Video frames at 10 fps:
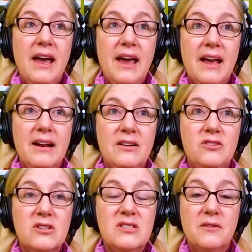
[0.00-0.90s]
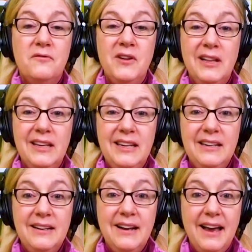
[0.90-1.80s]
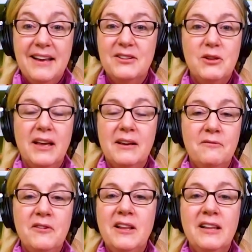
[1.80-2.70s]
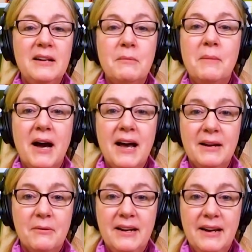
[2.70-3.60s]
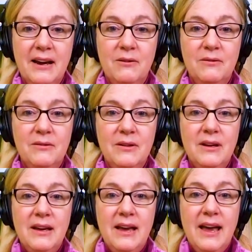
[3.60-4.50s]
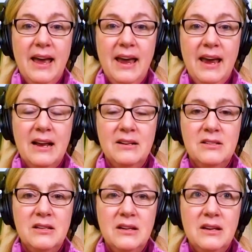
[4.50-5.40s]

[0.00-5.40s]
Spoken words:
And just the feeling, I can feel it in my body right now. And